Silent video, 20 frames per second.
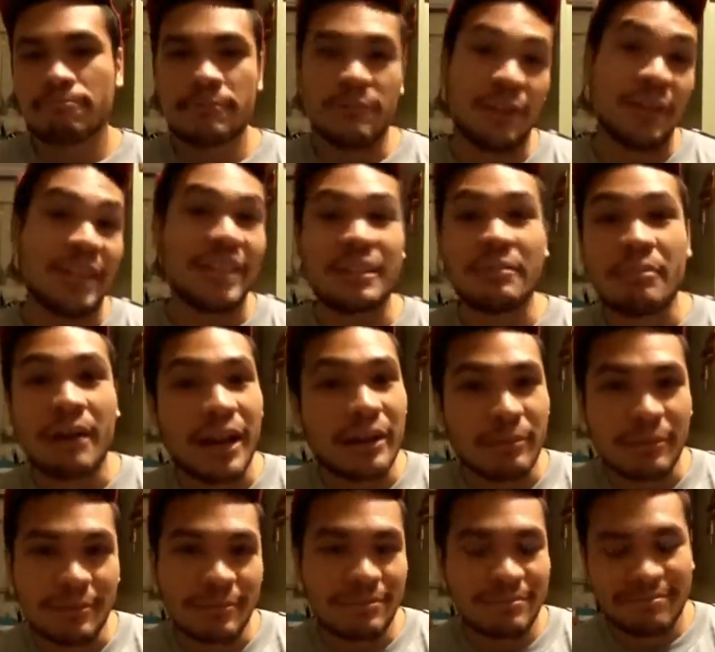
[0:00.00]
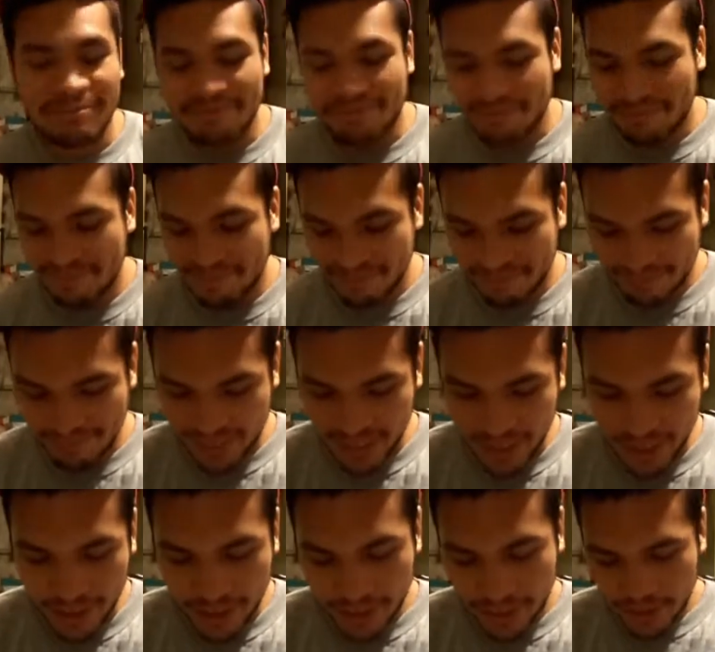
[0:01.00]
reading the Bible.
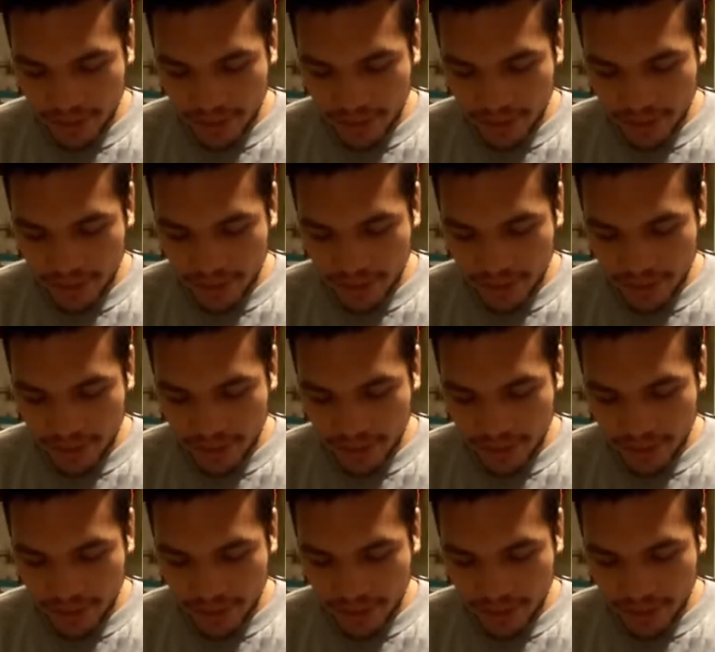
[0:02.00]
Okay,